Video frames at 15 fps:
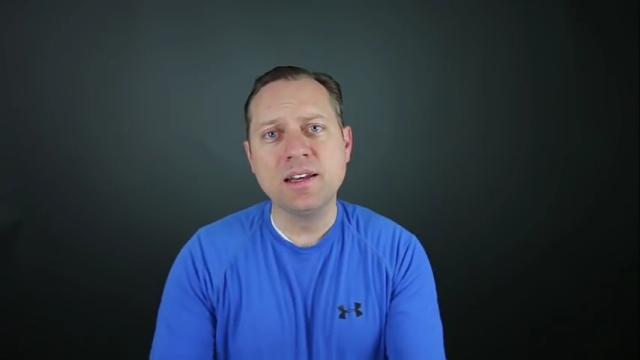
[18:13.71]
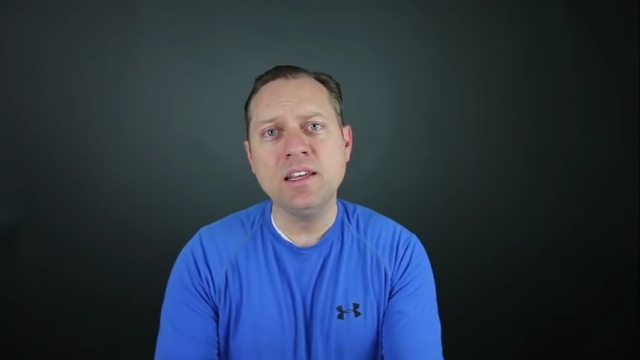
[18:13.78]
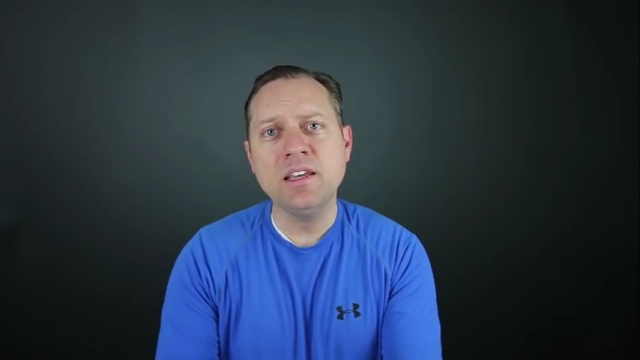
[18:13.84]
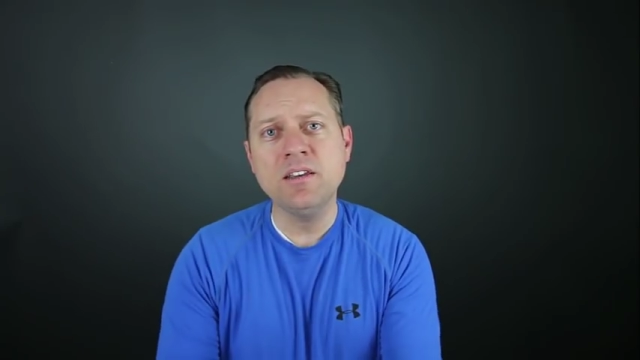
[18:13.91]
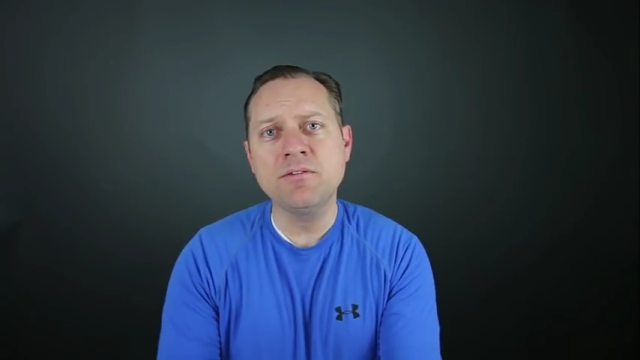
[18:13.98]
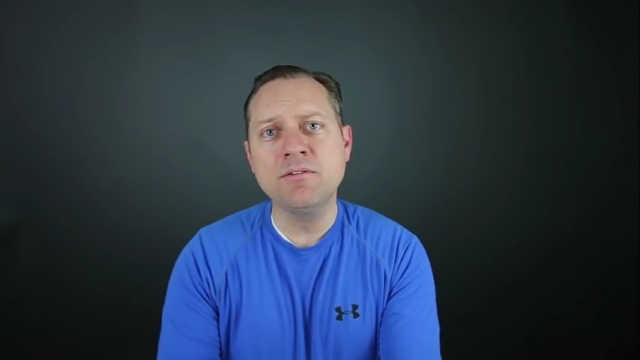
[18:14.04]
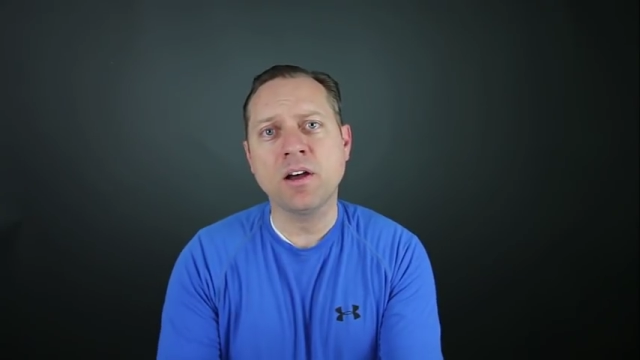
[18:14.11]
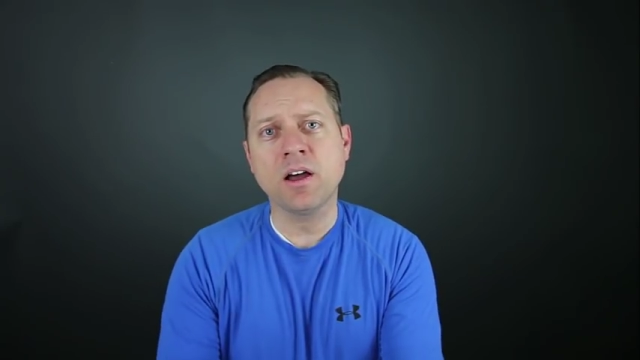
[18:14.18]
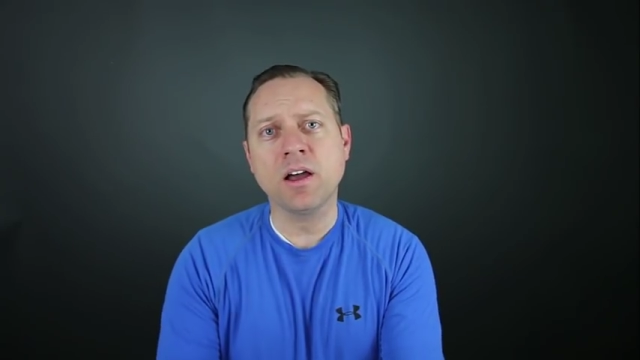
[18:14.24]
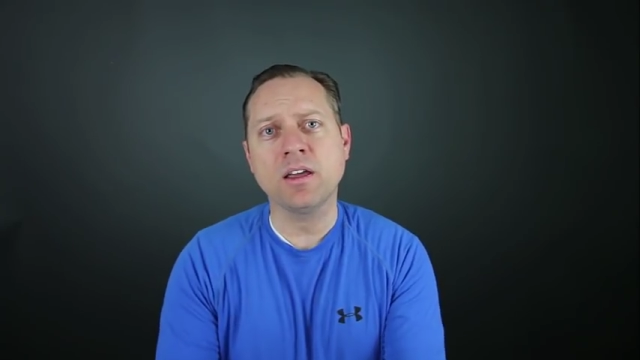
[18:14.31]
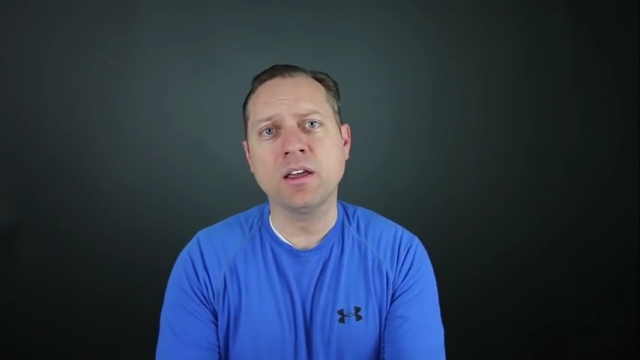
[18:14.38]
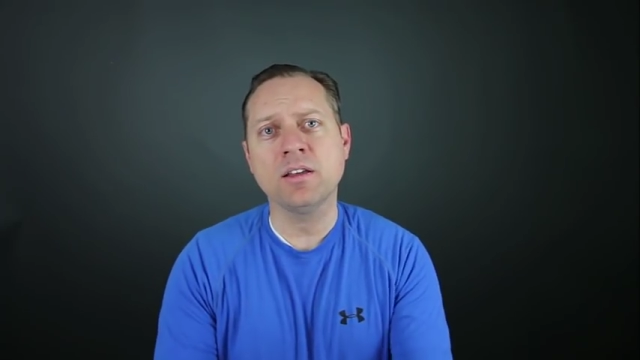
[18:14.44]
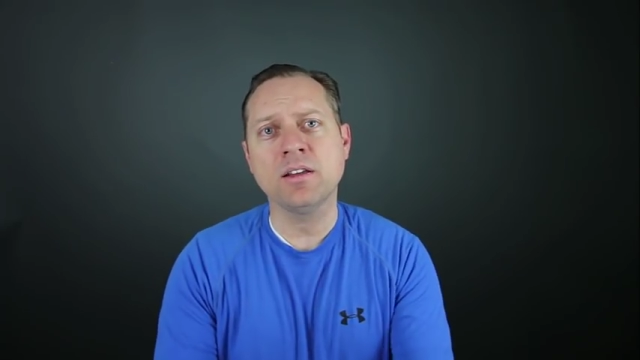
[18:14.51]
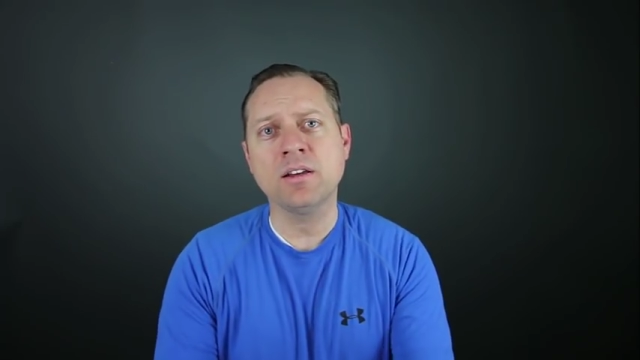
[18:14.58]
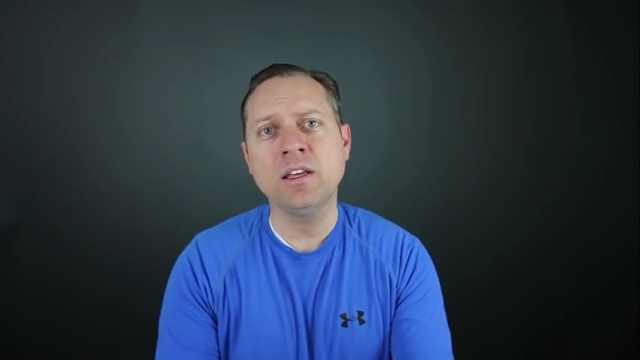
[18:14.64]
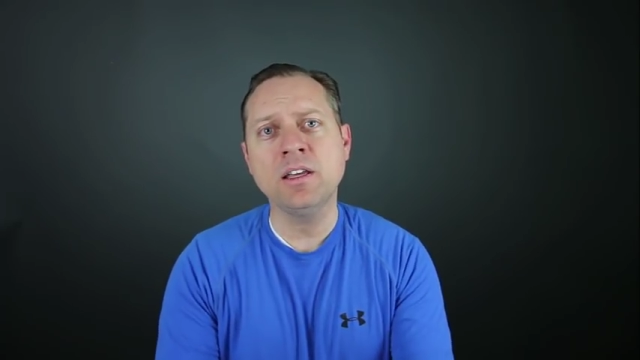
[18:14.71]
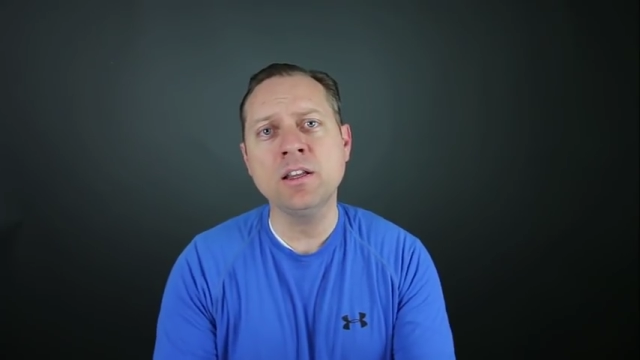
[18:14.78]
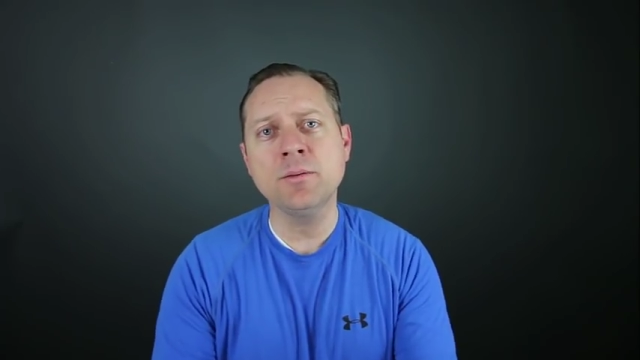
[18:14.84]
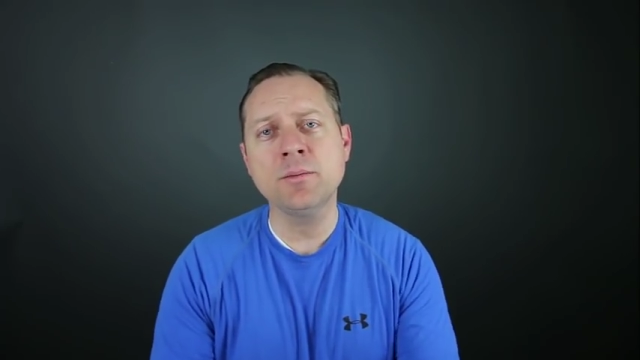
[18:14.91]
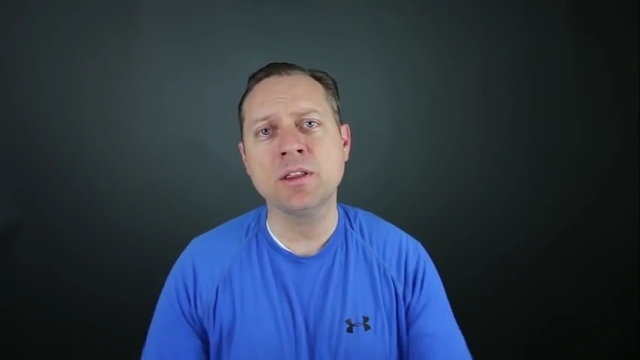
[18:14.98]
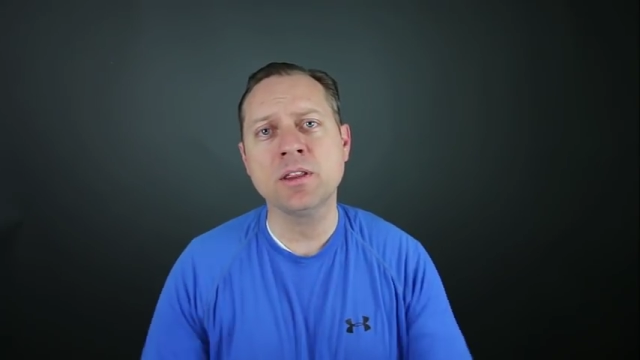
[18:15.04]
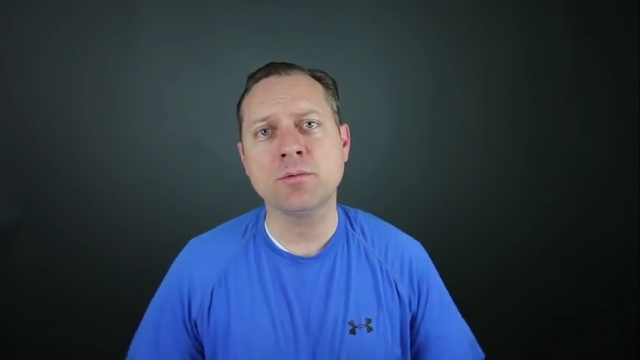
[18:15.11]
Nephi and
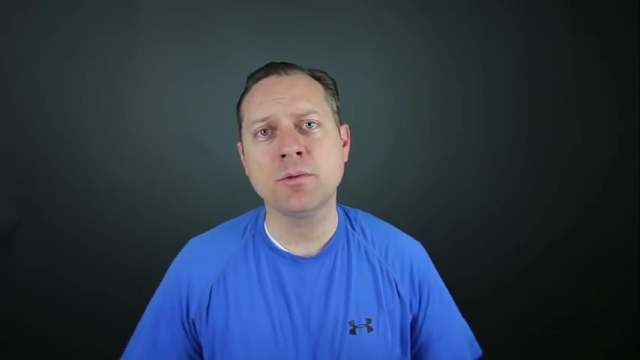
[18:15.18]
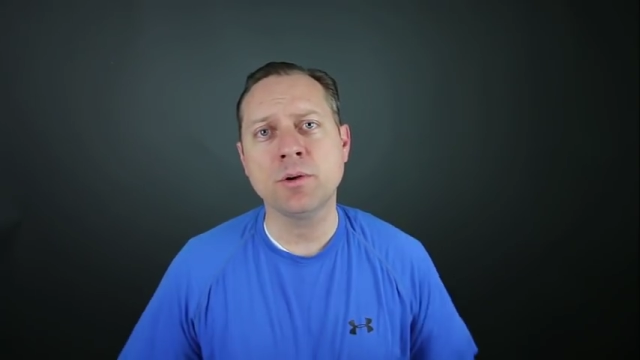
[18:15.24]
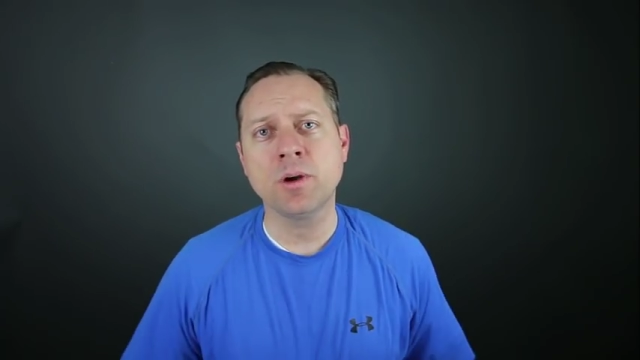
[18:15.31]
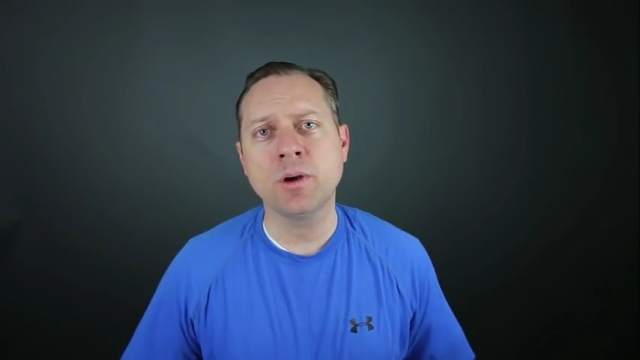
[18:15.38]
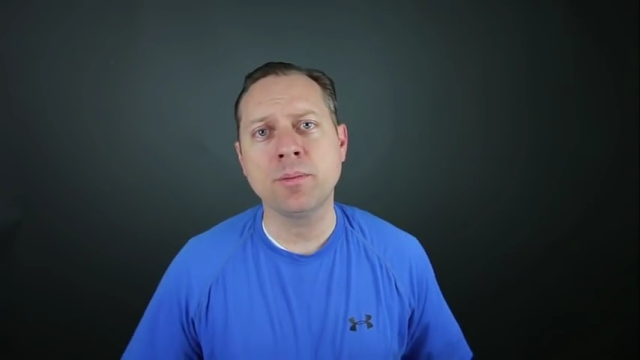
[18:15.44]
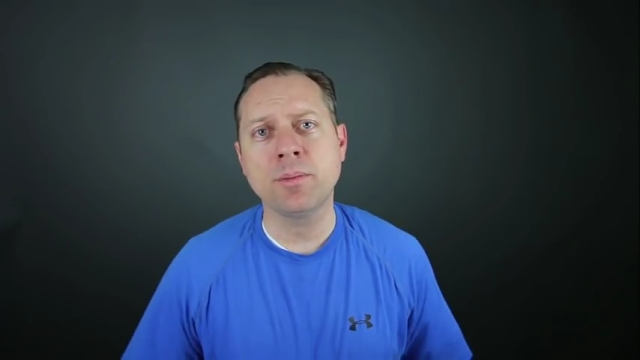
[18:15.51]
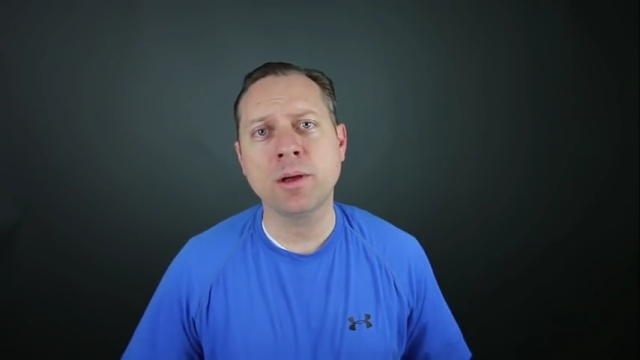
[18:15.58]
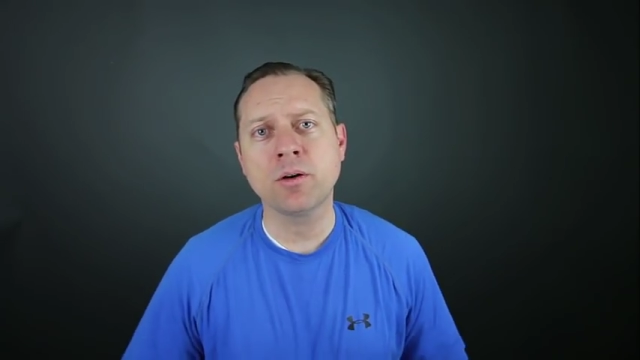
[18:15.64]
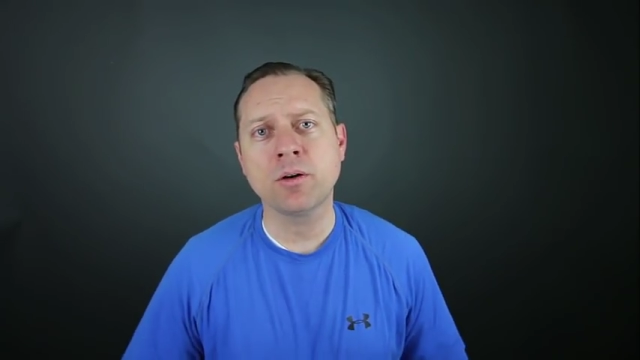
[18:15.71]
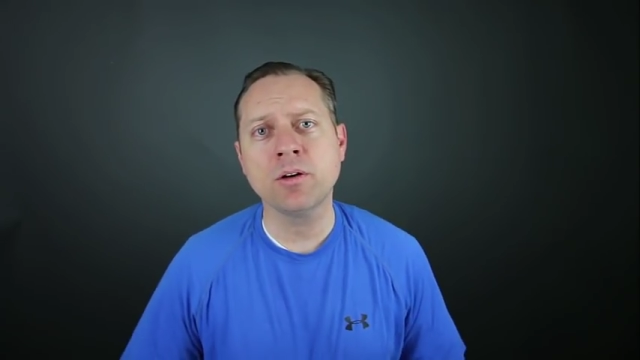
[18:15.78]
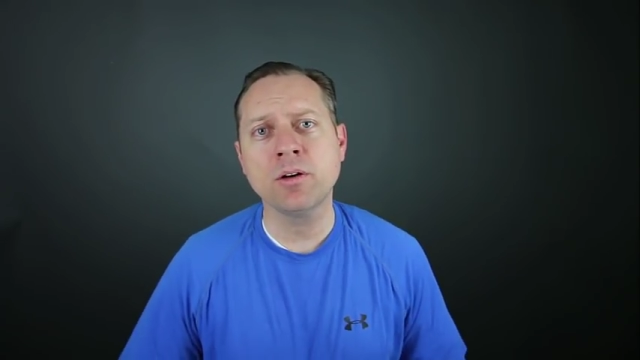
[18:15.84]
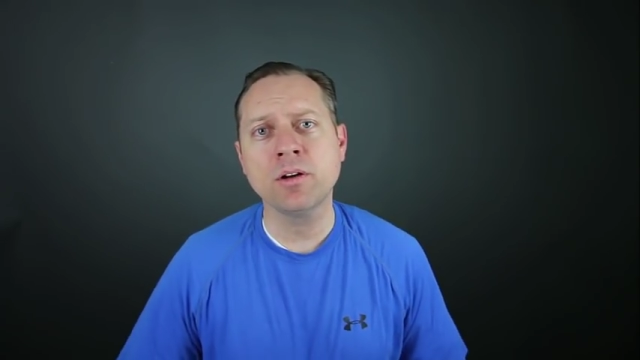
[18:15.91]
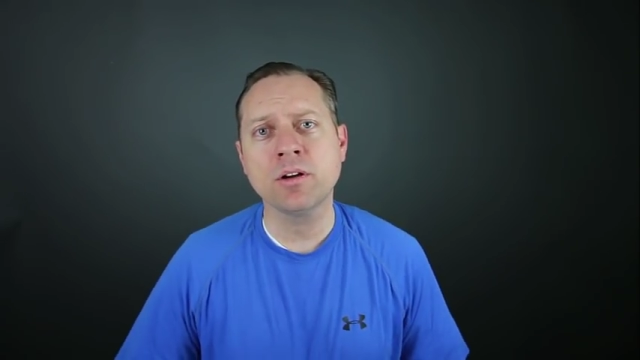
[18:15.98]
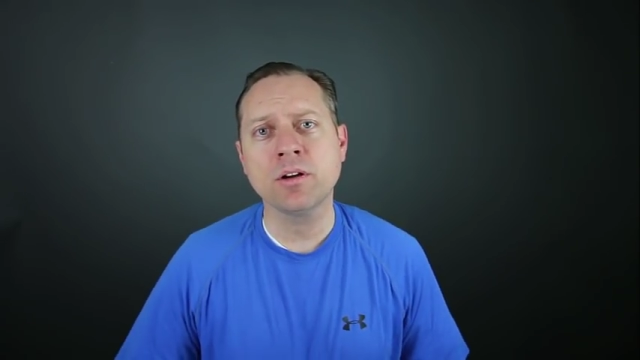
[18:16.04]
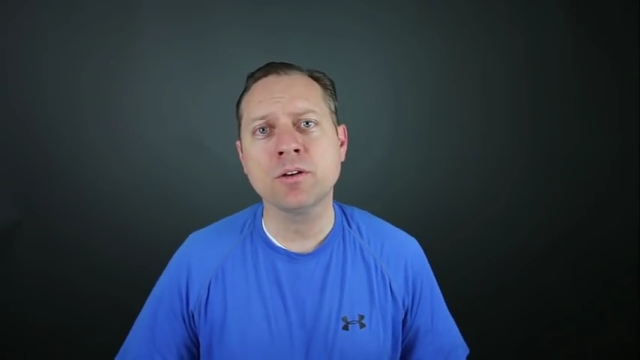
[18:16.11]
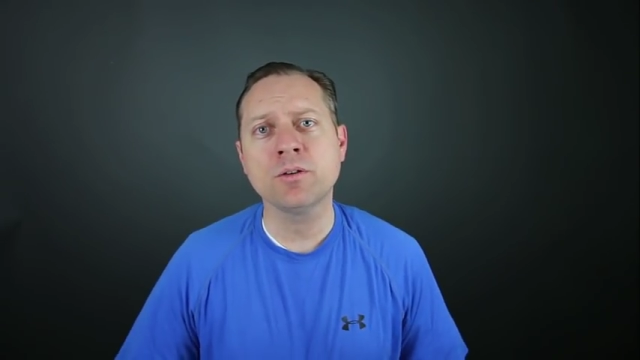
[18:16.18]
Helaman that we read about earlier,